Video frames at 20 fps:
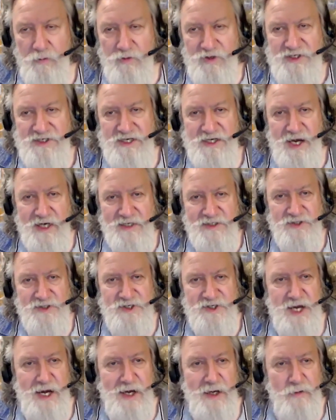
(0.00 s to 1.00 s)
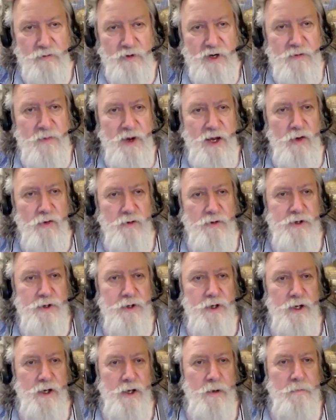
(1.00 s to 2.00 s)
we see isostatic rebound
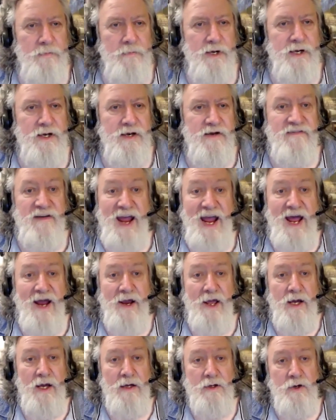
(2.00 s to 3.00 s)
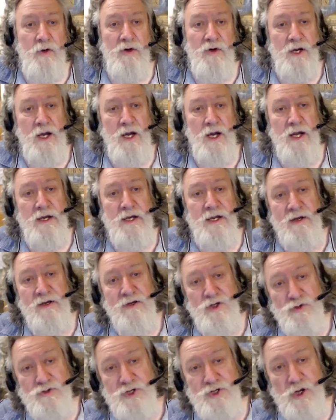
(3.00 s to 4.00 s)
in Nevada going on in
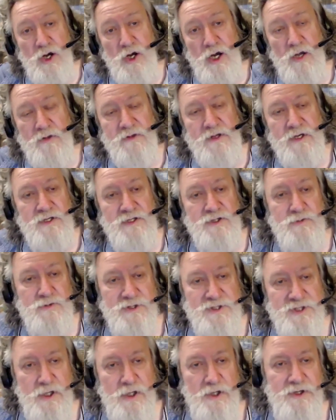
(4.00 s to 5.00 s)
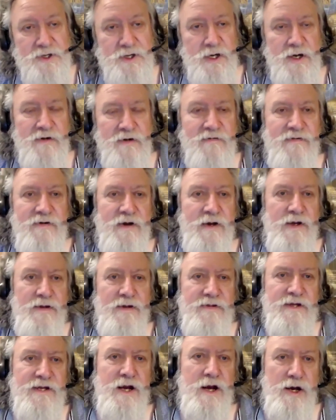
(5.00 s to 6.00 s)
Utah that is a result of
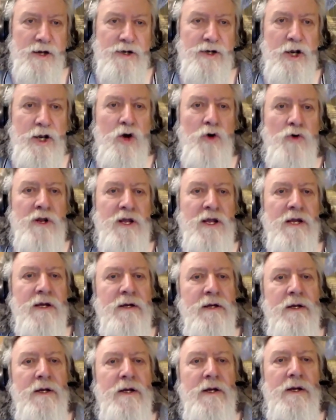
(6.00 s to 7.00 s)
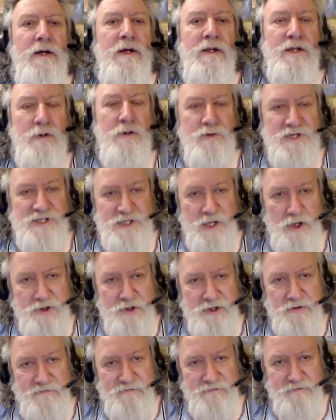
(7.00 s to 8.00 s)
the unloading that
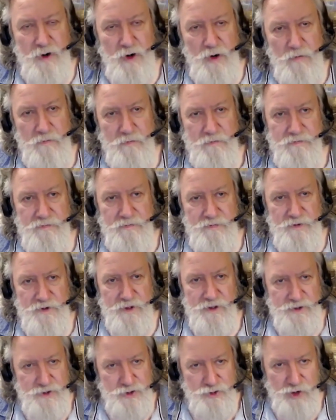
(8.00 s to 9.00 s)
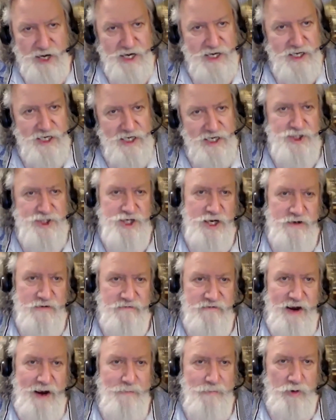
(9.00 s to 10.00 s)
resulted from the drainage and
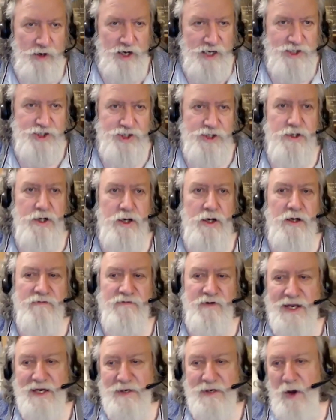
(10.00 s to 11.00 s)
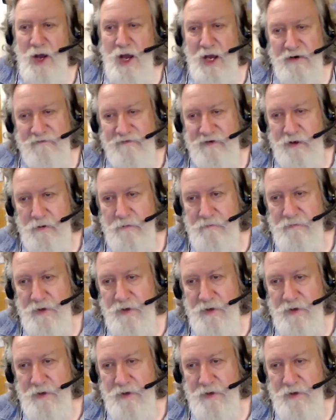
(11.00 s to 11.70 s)
evaporation of Lake Bonneville.